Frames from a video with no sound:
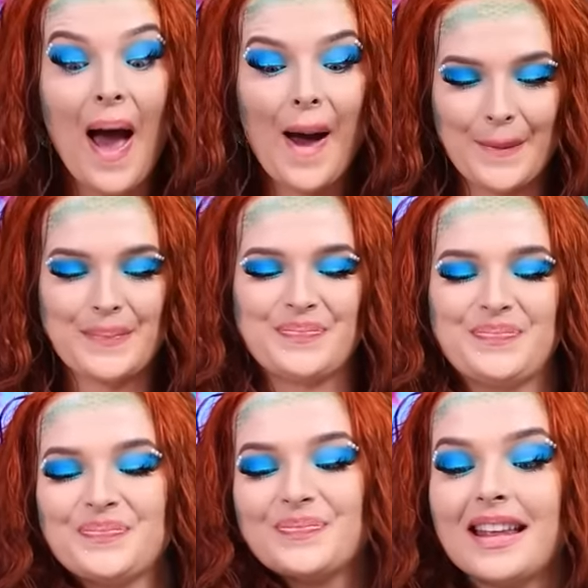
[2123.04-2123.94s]

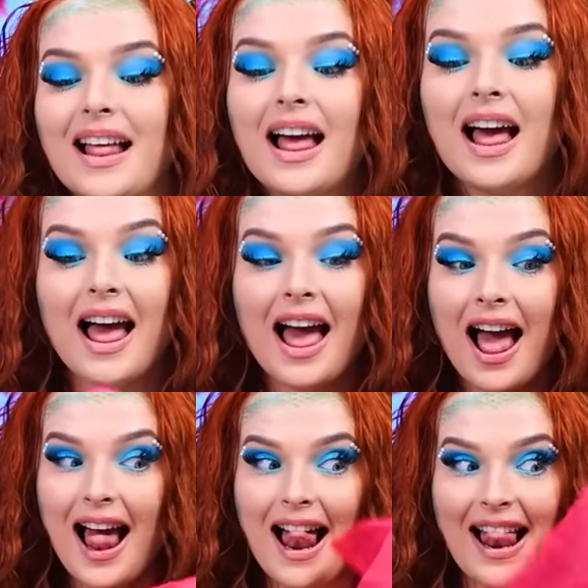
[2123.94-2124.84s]
Amazing!
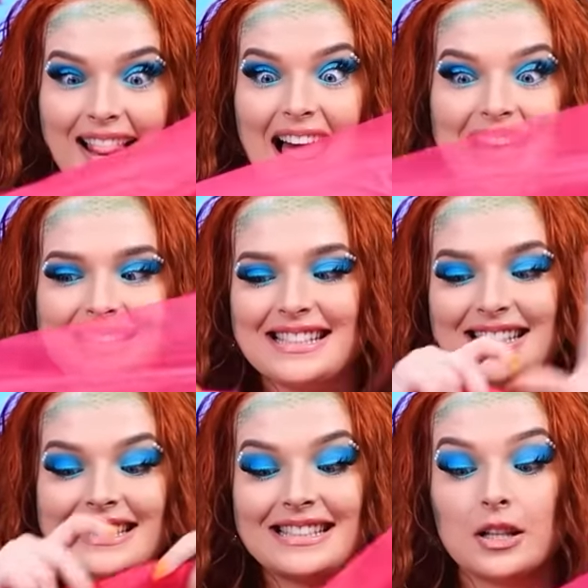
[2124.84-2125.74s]
Let's decorate
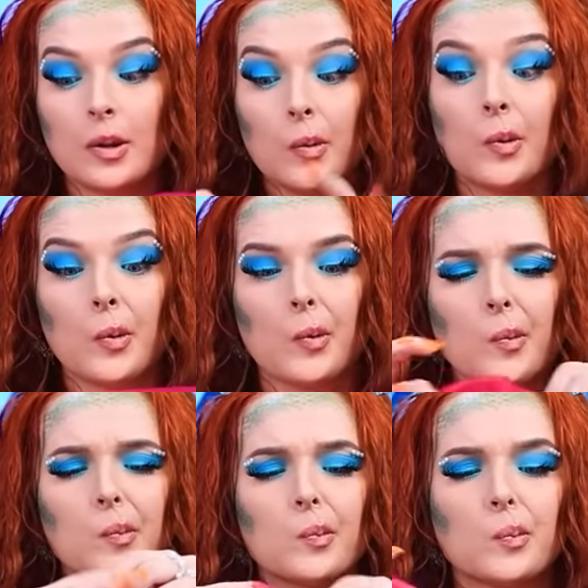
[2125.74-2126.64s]
it with some
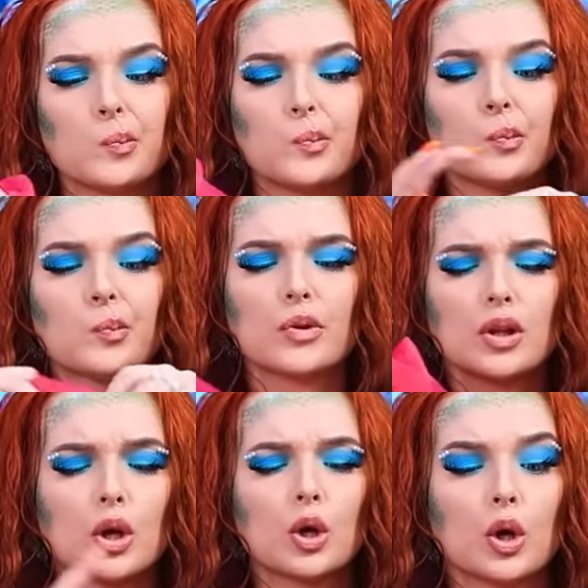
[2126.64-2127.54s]
tulle. Pink
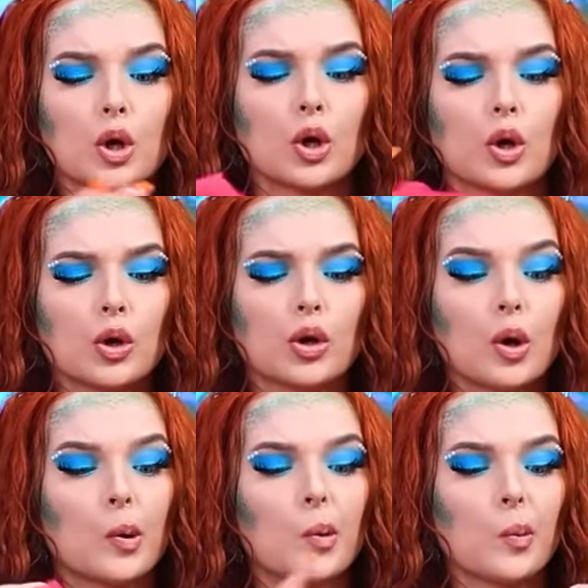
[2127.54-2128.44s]
is perfect.